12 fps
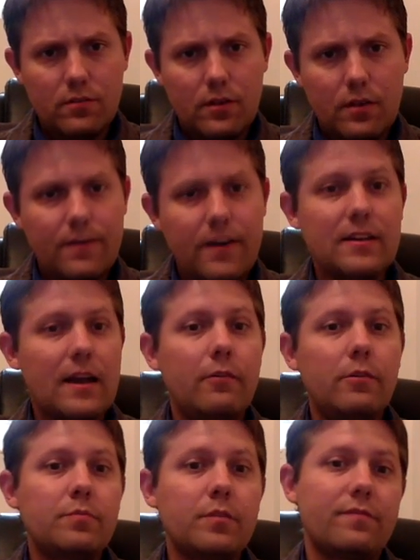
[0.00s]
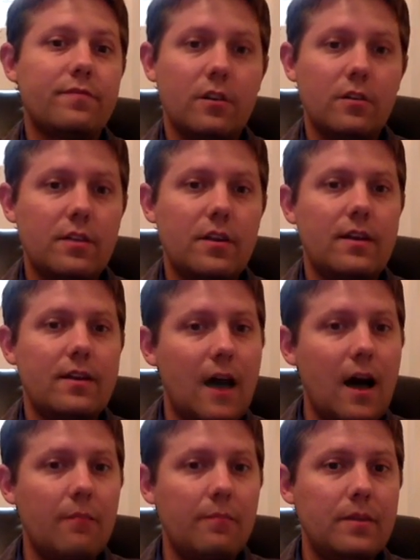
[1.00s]
In fact, I would prefer that it
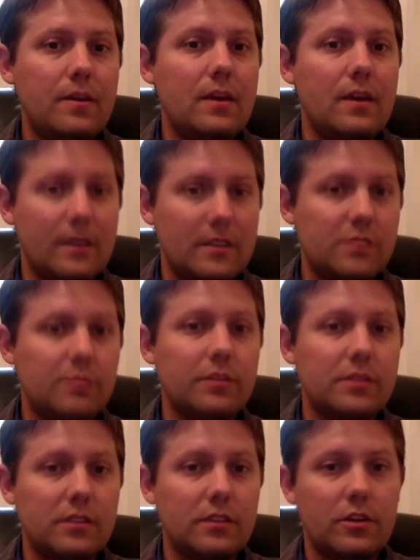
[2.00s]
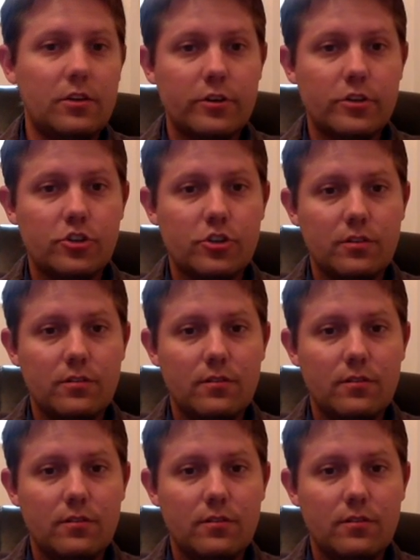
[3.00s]
not be explicitly Christian.